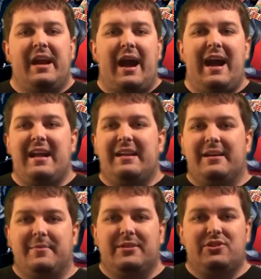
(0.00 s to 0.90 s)
I
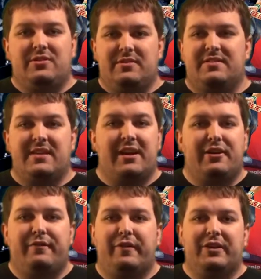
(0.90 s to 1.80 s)
am a
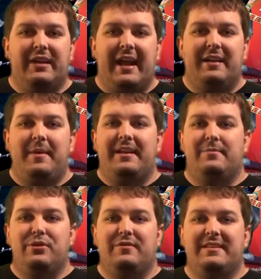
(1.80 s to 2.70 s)
sucker for good
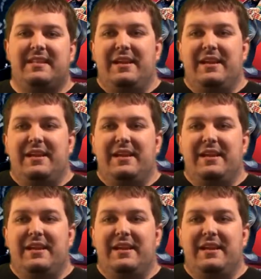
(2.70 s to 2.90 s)
animated movies,